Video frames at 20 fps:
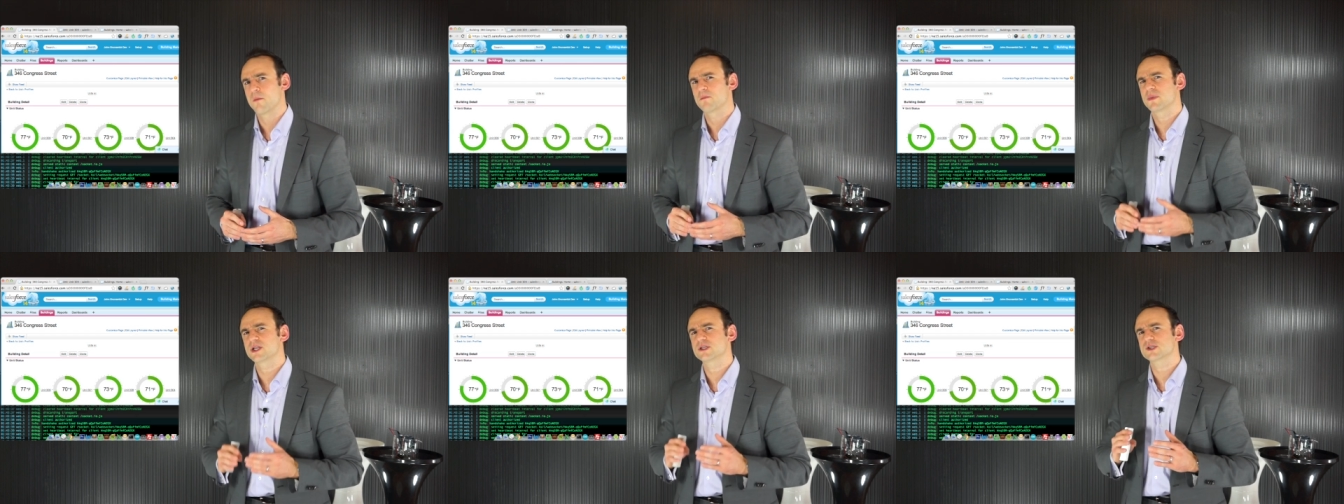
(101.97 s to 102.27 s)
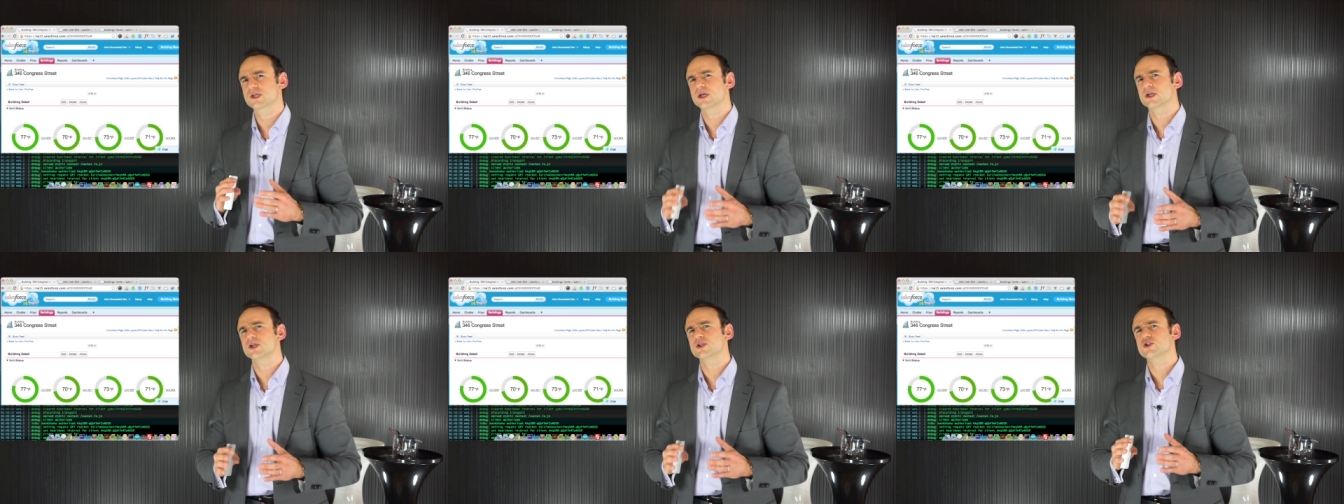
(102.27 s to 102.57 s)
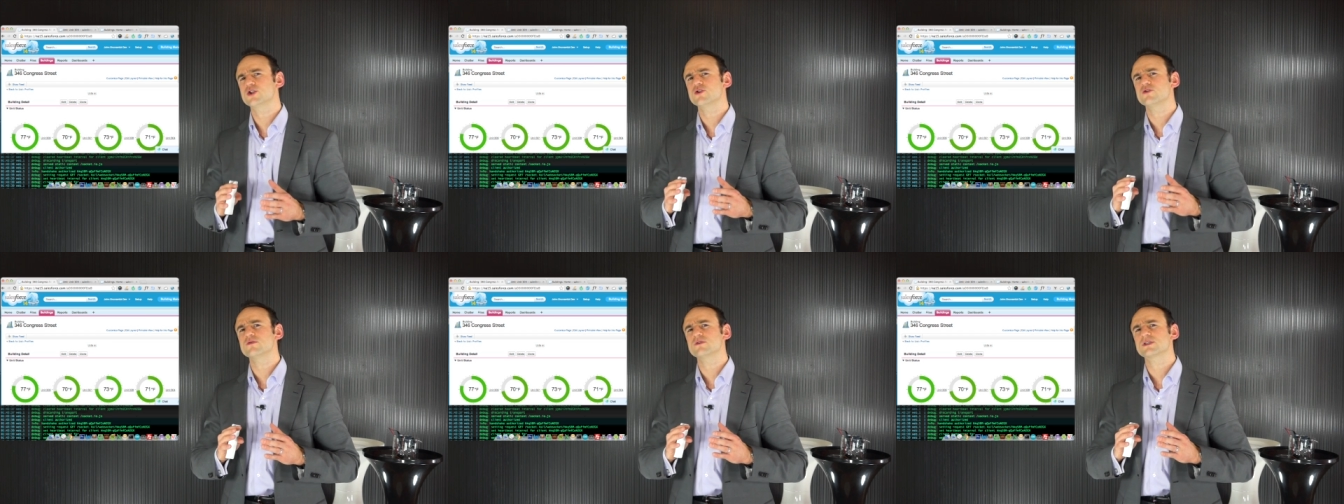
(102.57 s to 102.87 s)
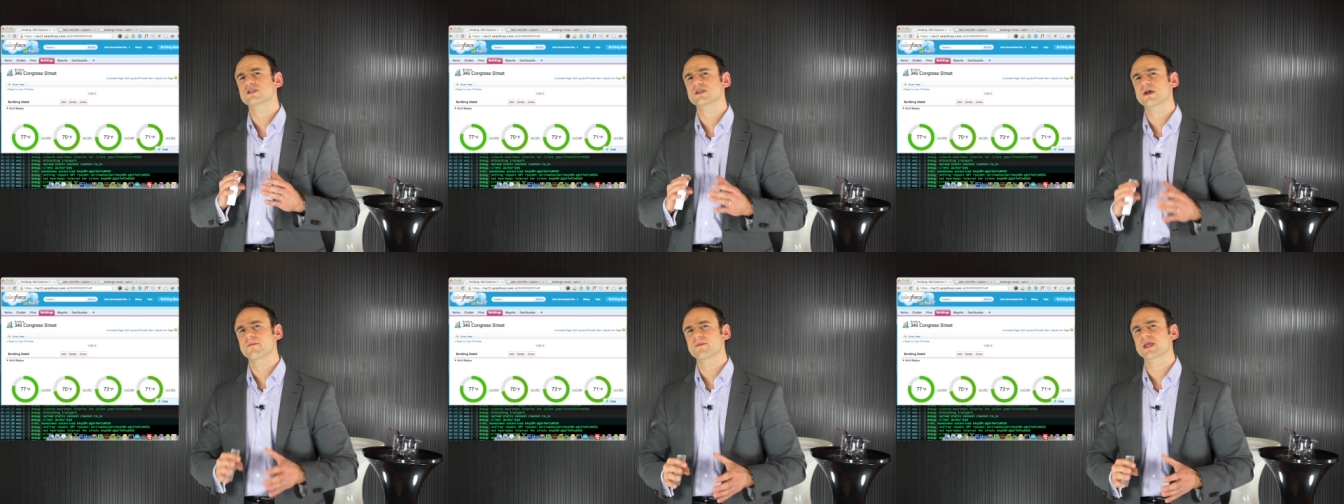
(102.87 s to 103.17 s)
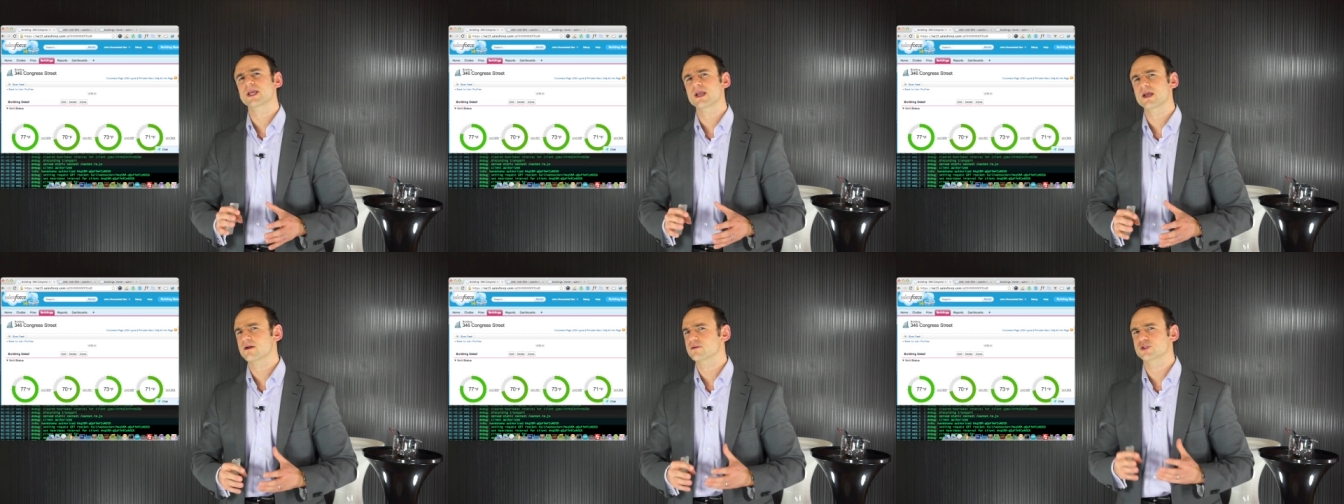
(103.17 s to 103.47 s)
But it's going to do
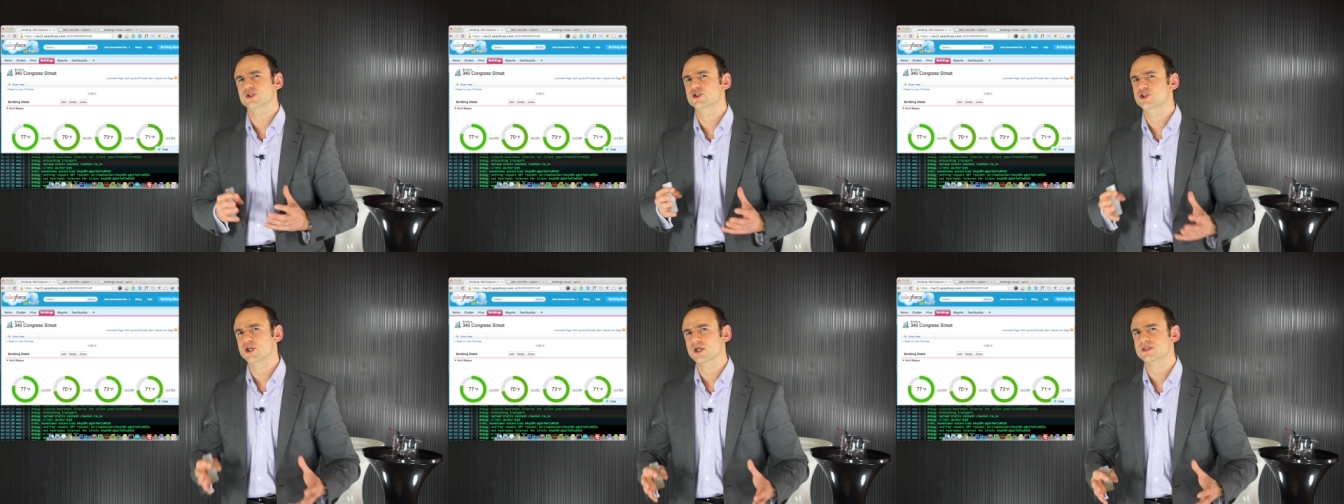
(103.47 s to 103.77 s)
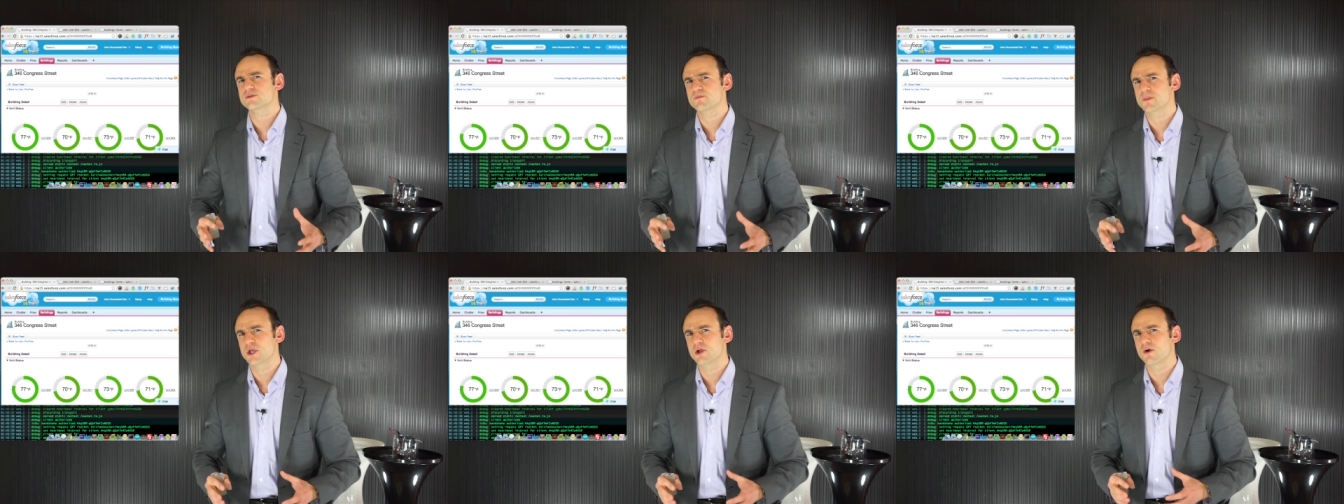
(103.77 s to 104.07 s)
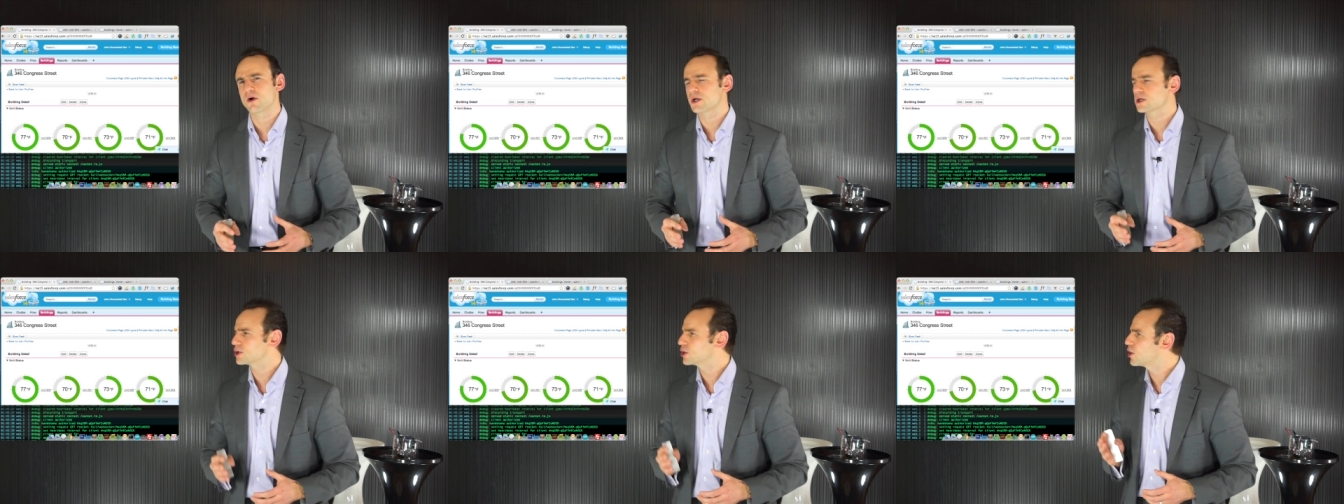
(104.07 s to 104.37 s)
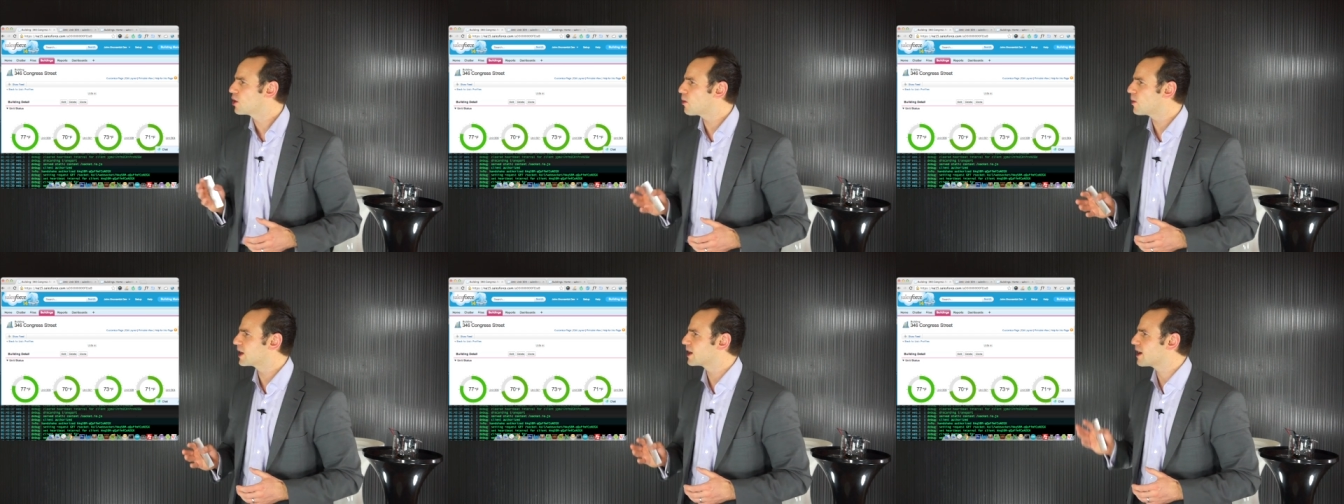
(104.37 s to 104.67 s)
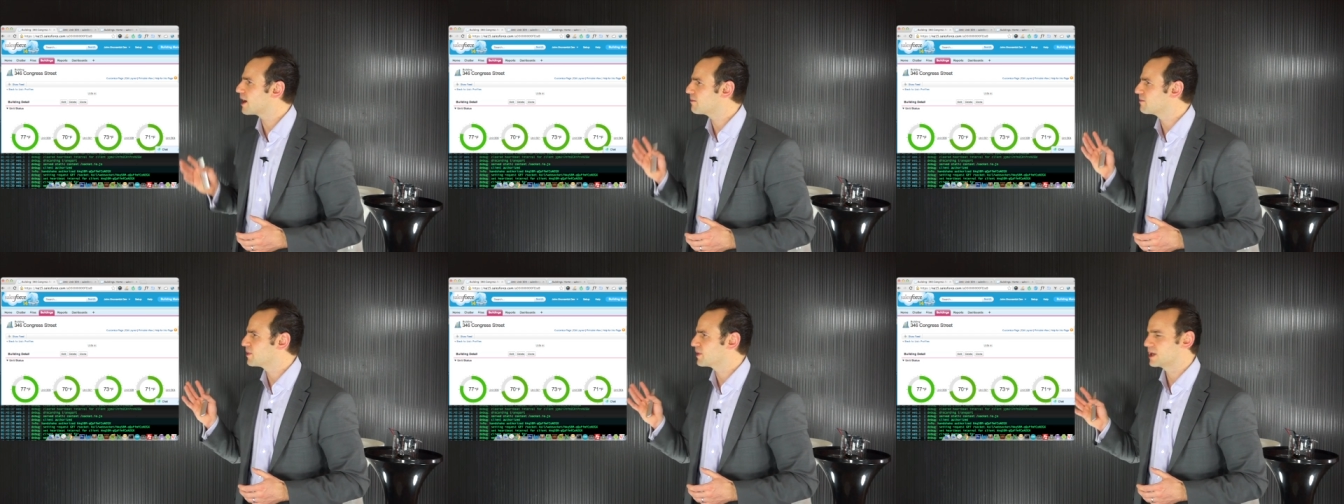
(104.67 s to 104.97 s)
something else just beyond
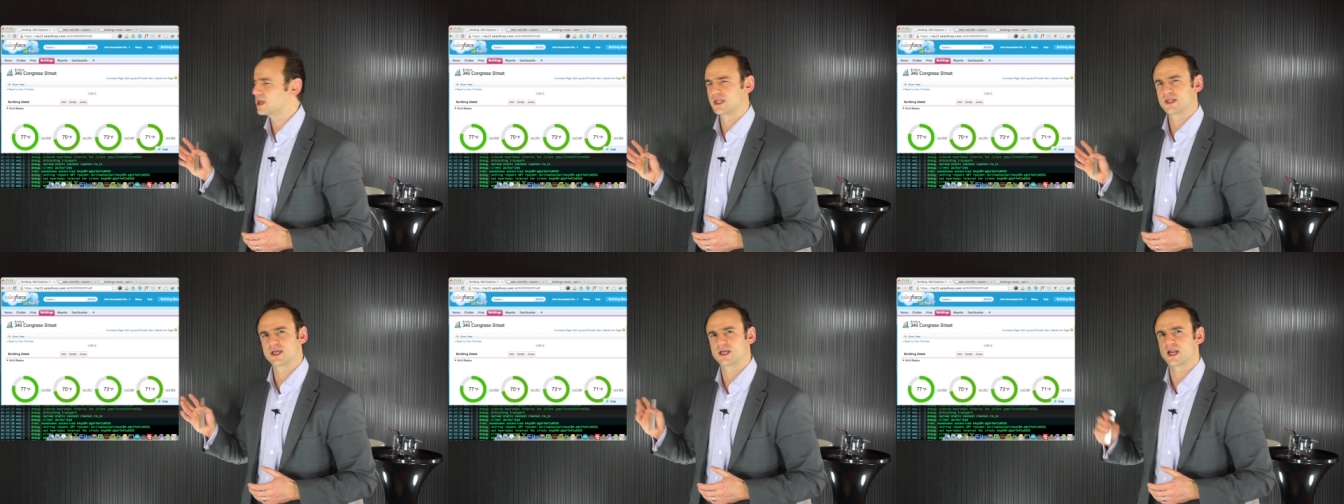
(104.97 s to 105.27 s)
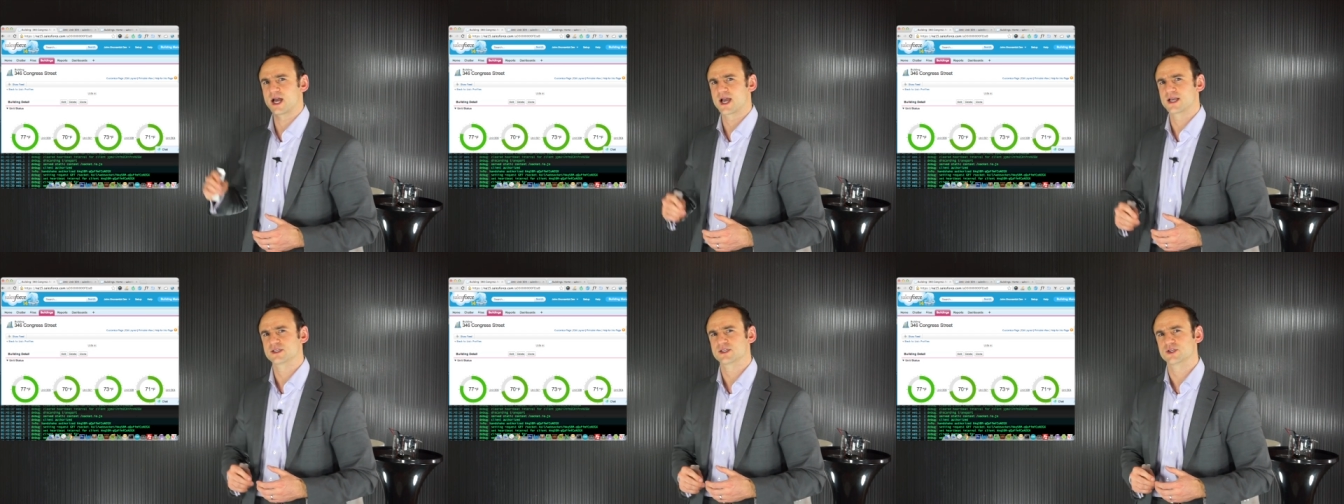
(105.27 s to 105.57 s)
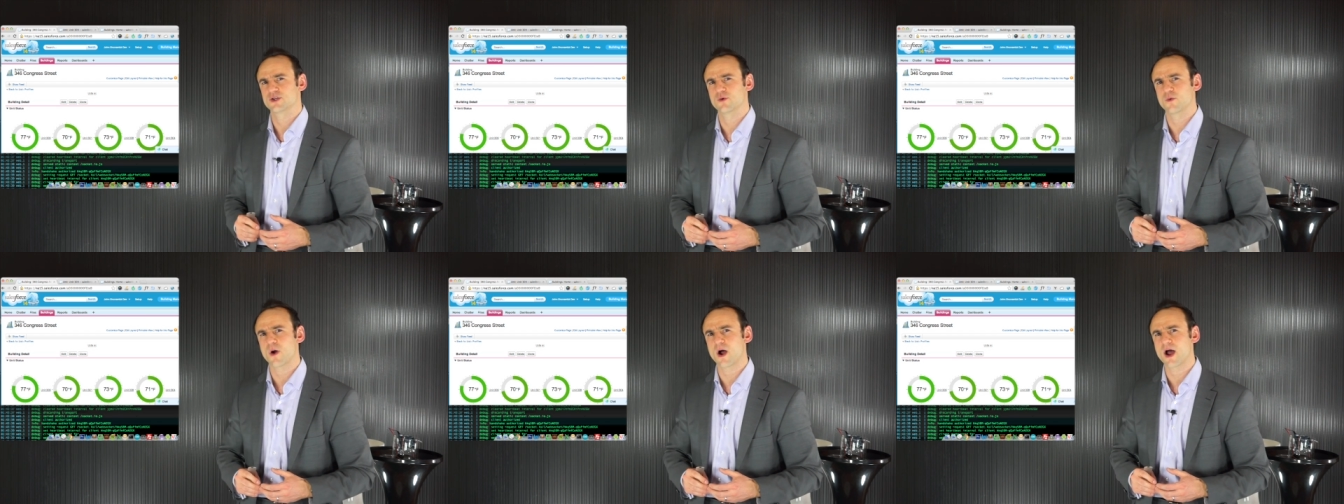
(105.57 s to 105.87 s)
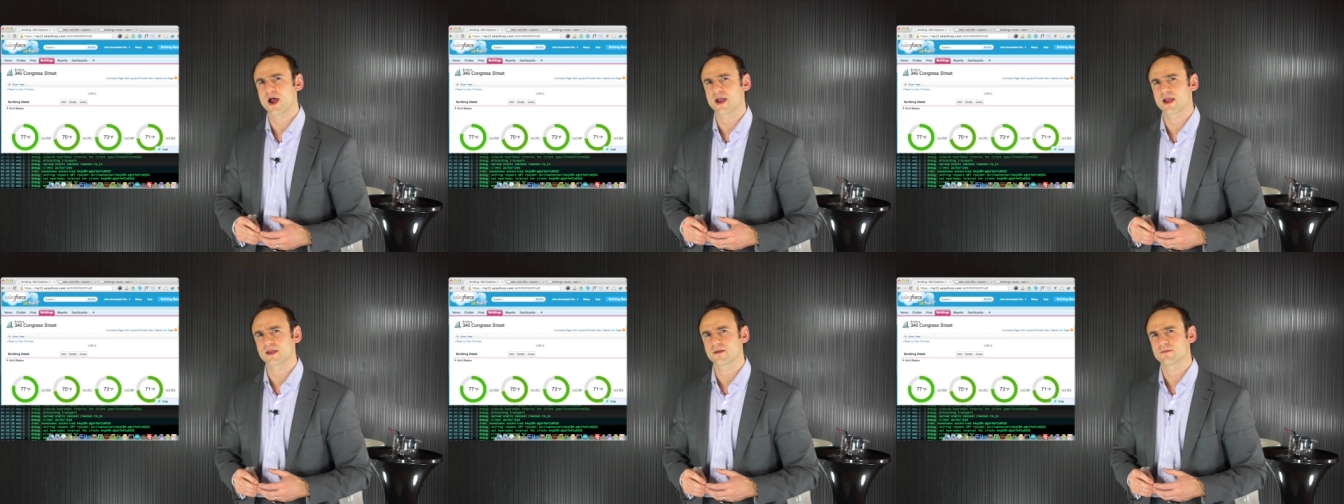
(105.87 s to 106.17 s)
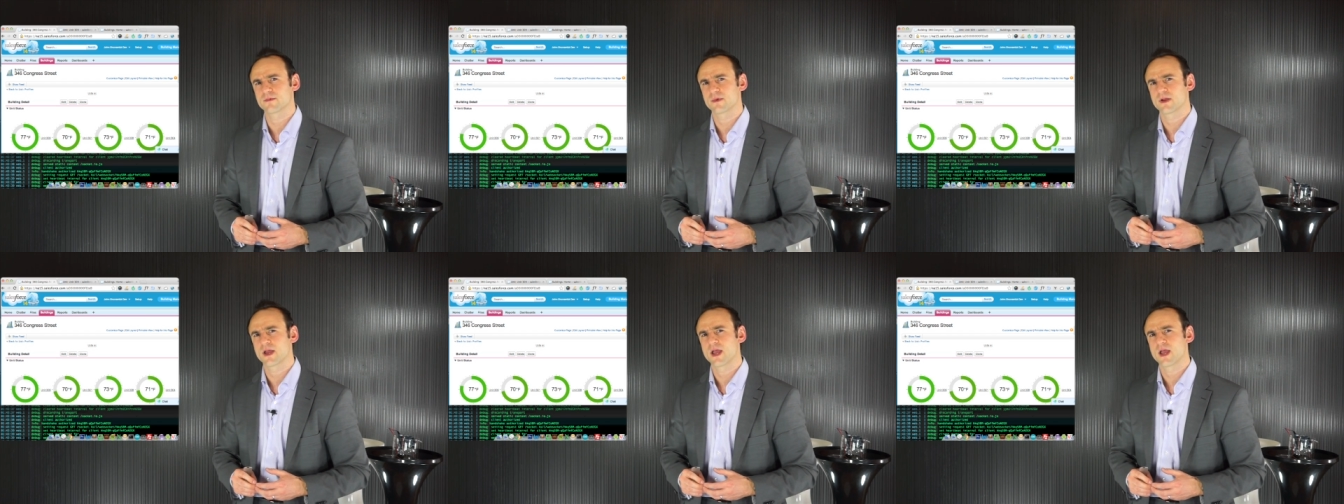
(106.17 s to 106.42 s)
going up in the nice U I.